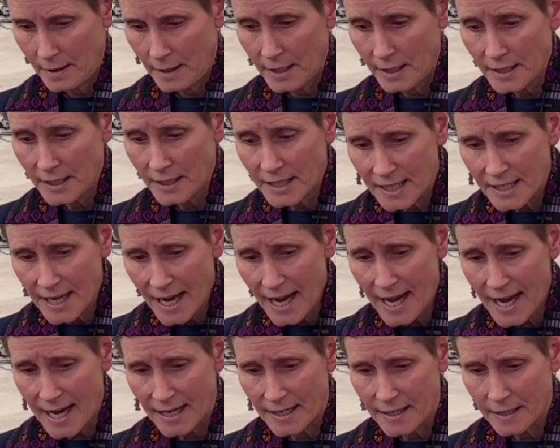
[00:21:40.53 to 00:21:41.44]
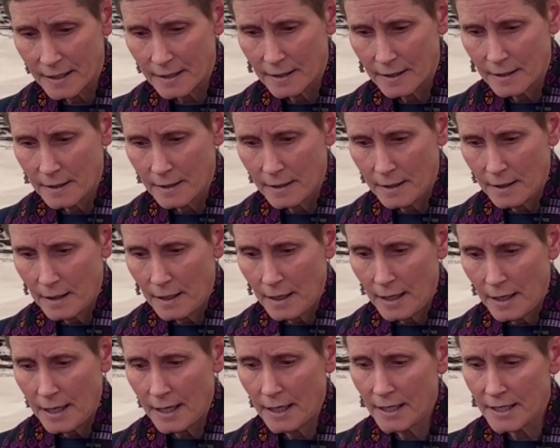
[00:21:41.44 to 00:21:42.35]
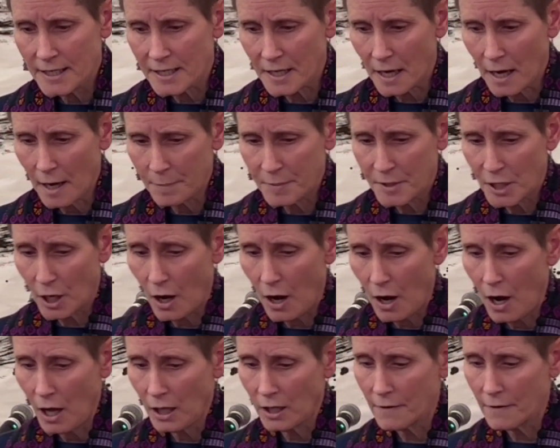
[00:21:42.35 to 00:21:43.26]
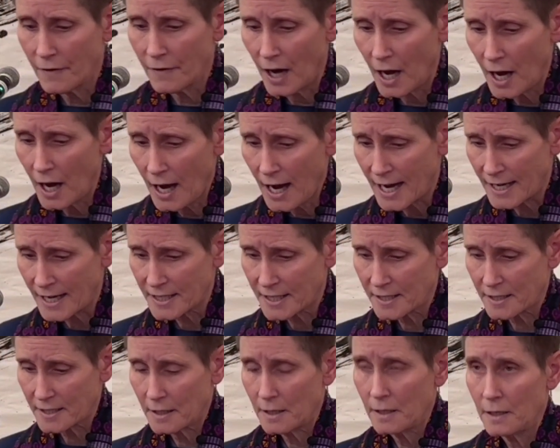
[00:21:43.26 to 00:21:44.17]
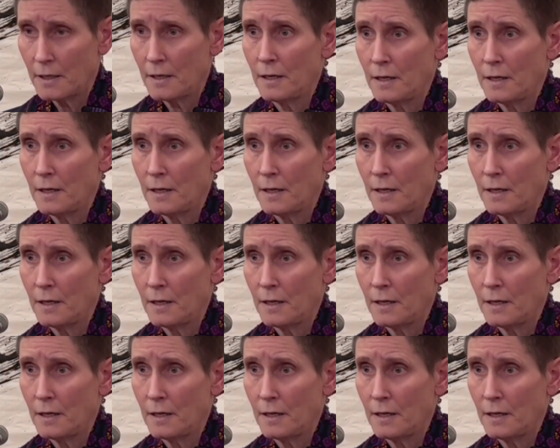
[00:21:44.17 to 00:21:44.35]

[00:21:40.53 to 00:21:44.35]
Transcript: Instead, it is up to all of us